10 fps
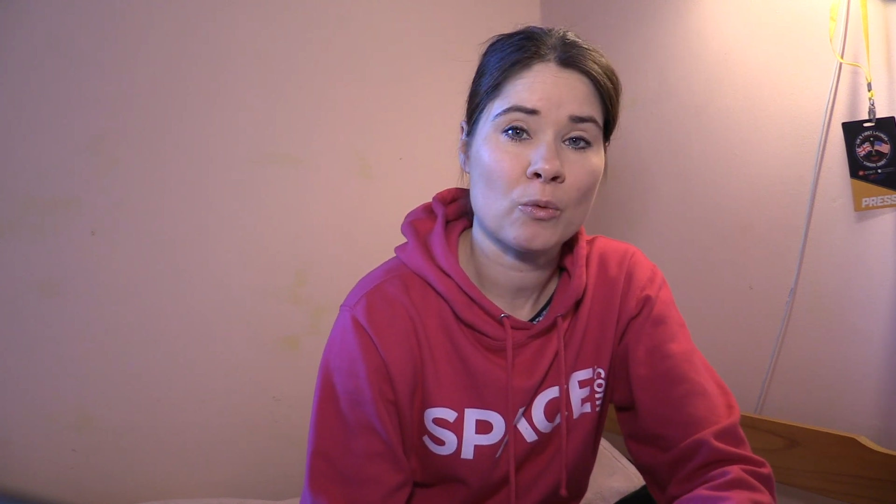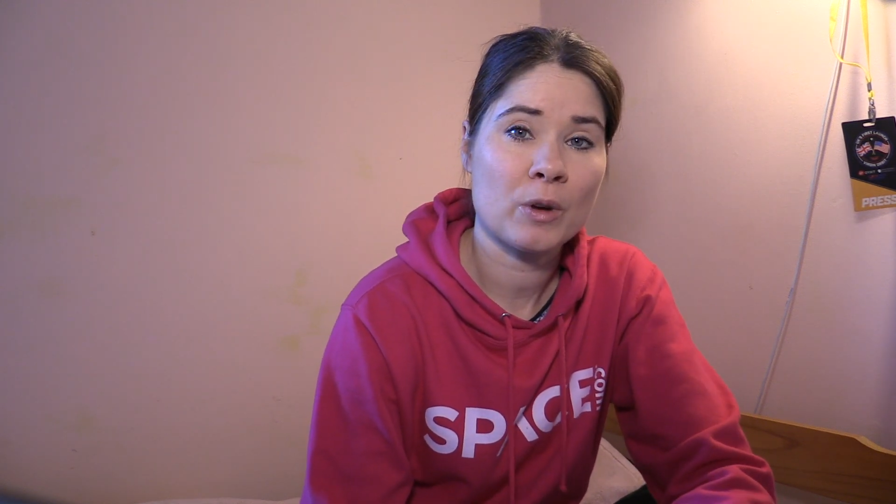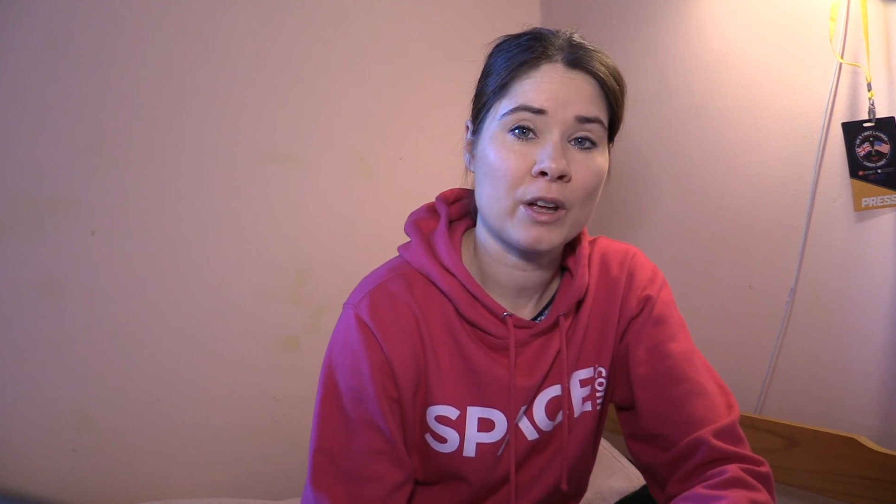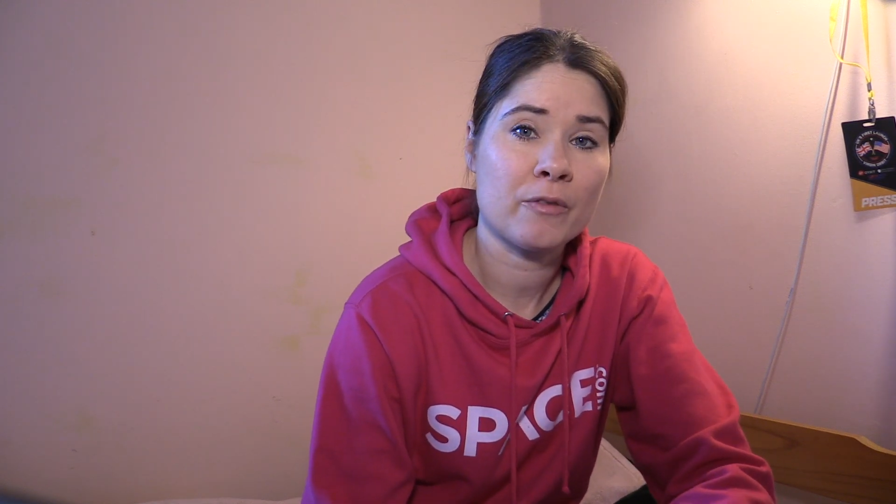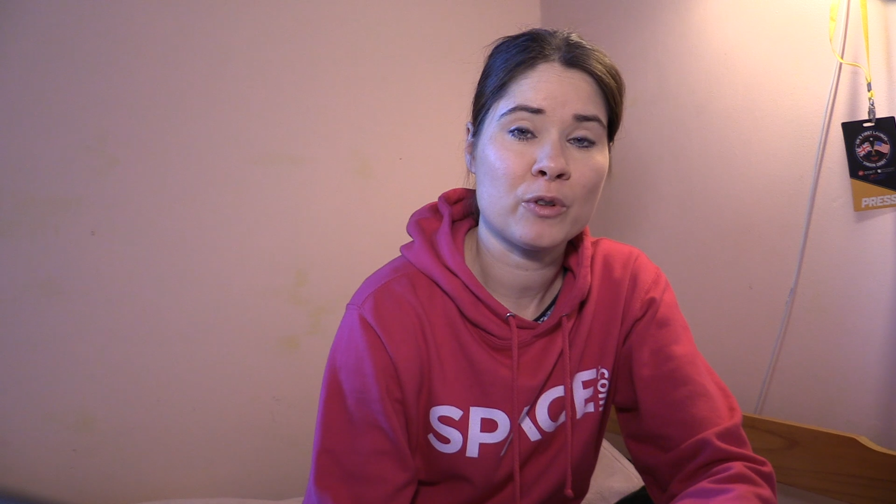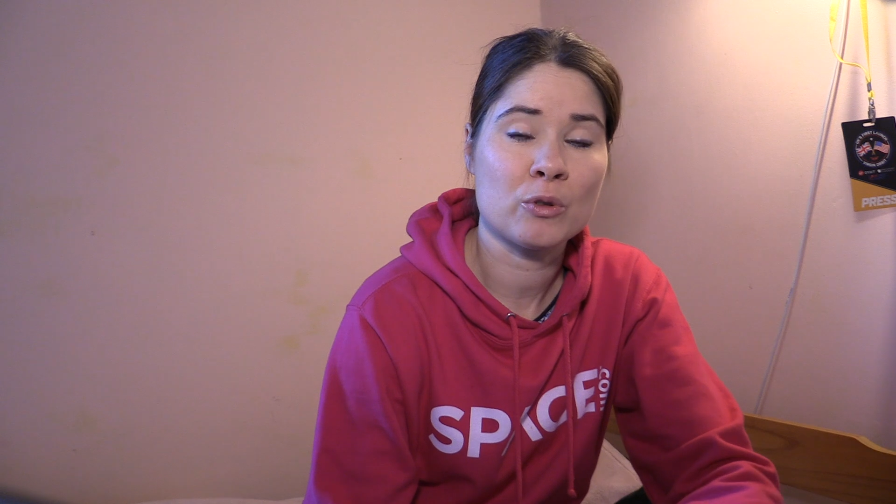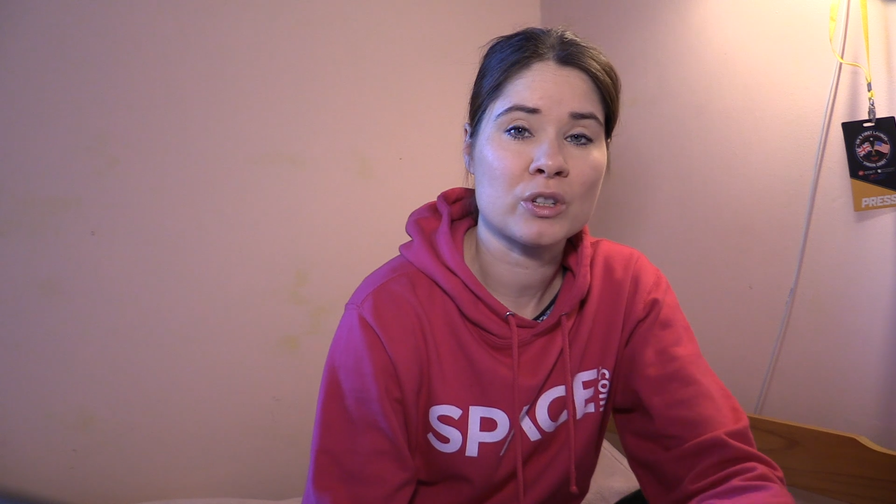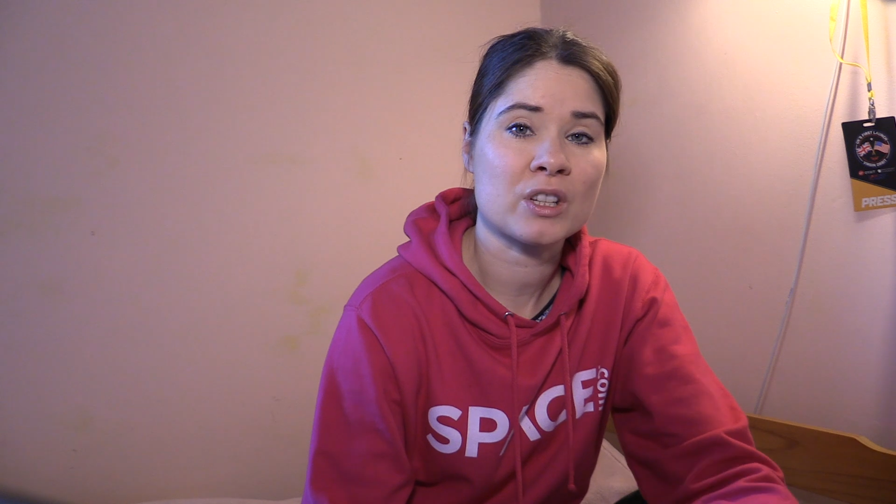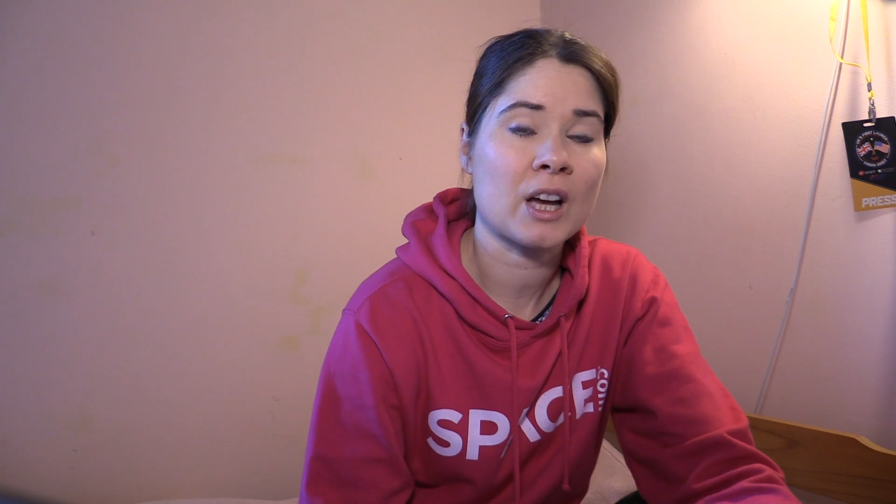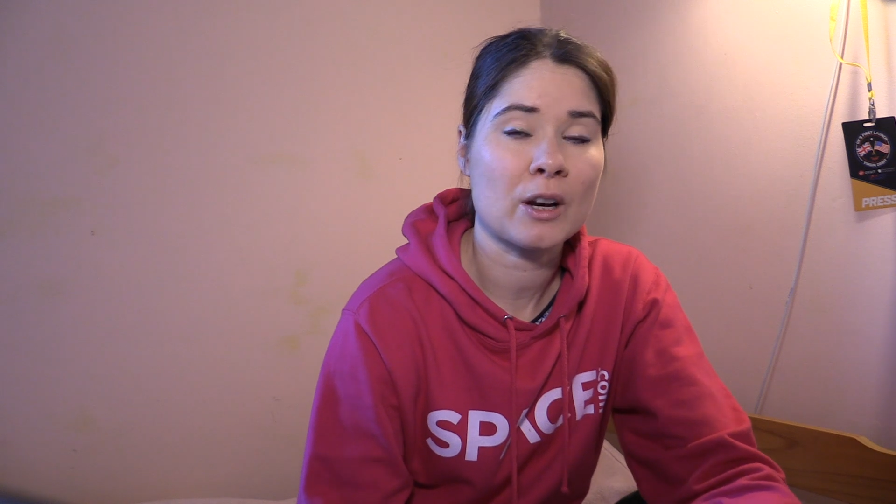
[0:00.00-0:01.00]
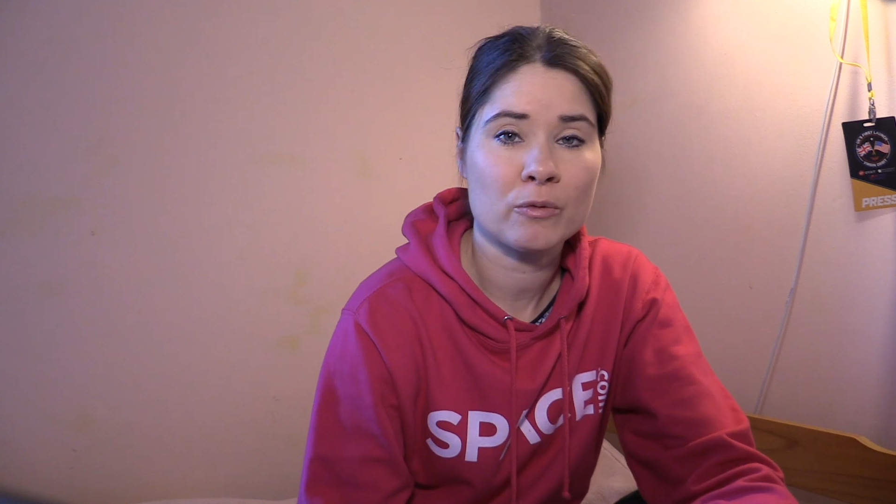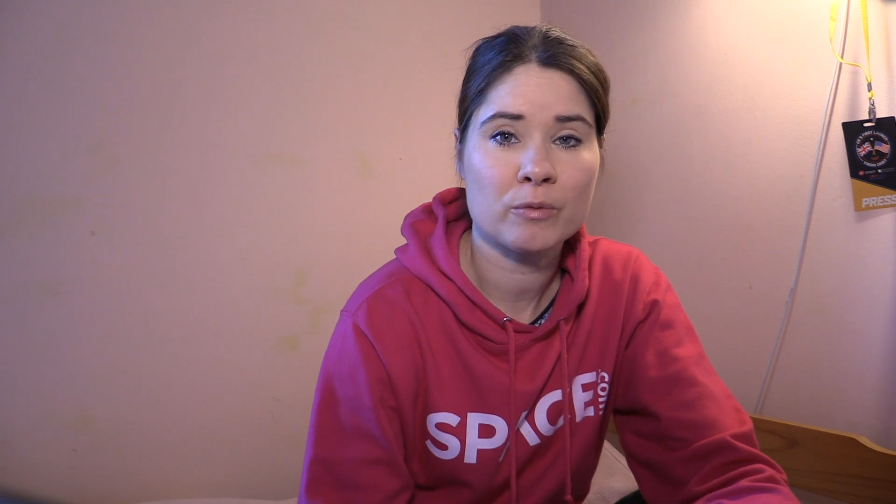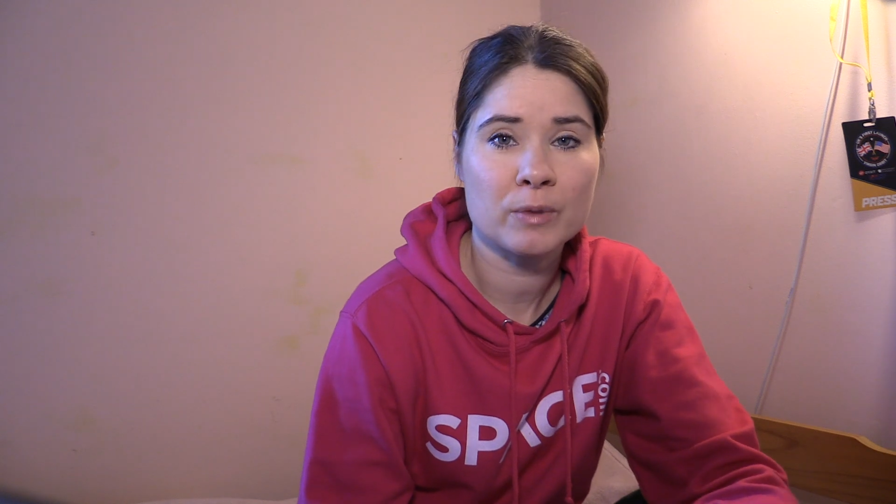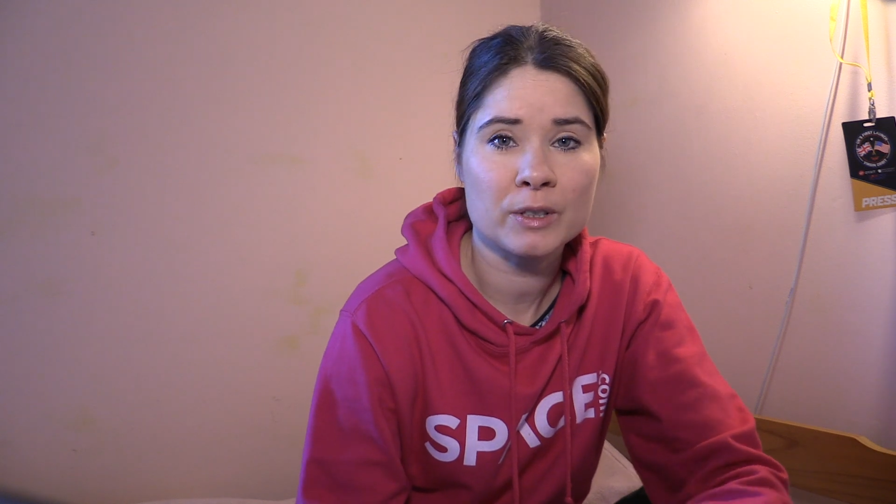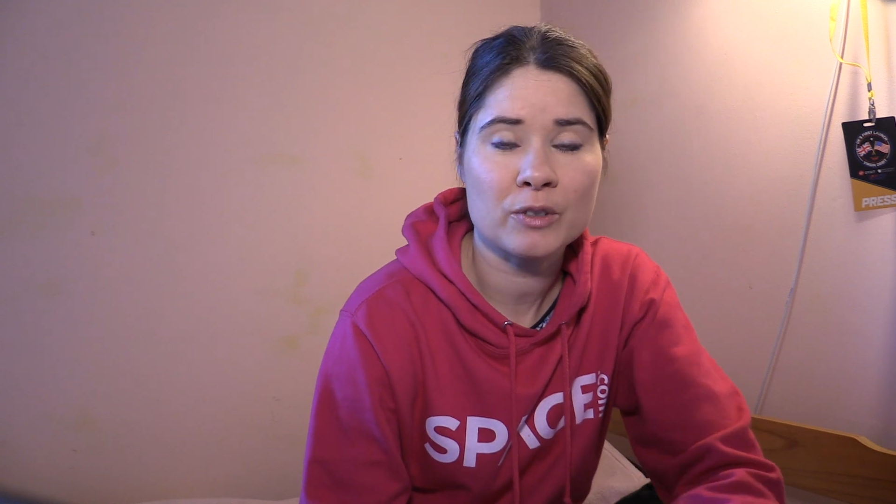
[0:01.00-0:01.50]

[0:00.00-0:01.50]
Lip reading: if you're just kind of